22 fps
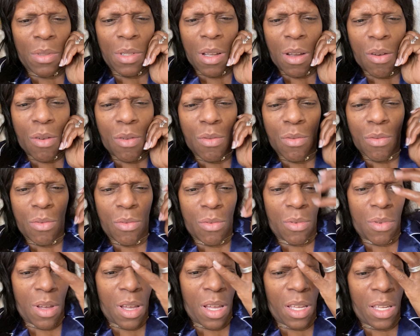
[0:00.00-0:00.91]
no,
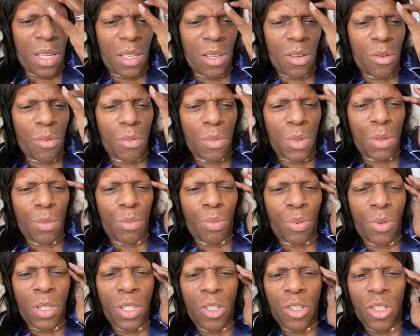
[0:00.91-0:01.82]
why are we
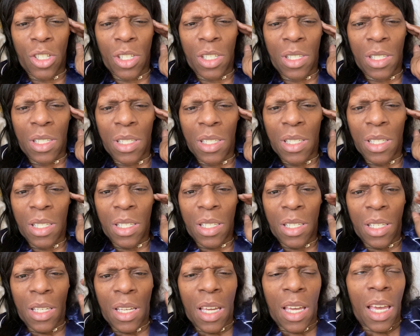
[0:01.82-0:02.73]
preaching?
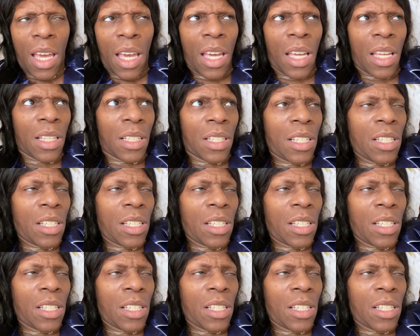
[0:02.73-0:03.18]
And